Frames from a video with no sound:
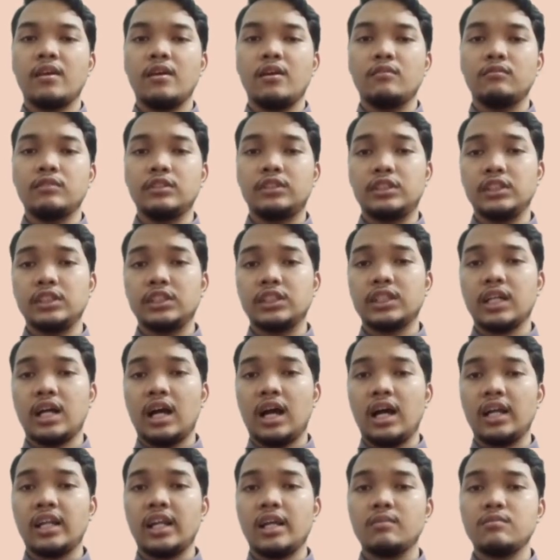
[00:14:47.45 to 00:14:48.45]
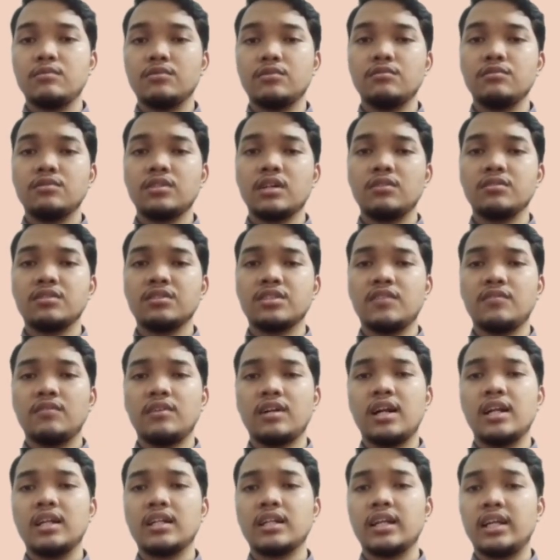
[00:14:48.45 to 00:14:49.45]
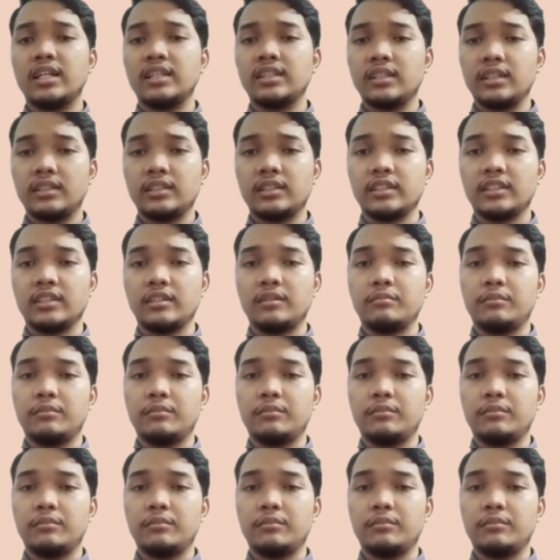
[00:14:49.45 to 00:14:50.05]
which is RM 2,730.